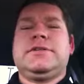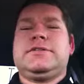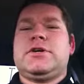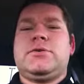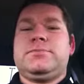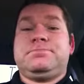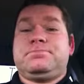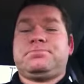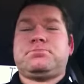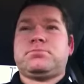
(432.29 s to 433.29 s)
So
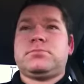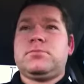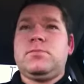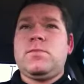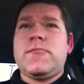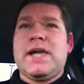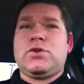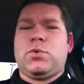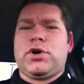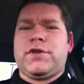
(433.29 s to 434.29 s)
I
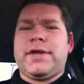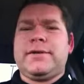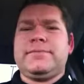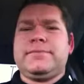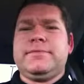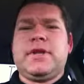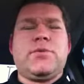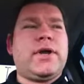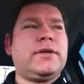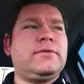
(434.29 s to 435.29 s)
have to work on that, I
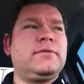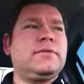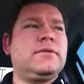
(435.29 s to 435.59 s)
reckon.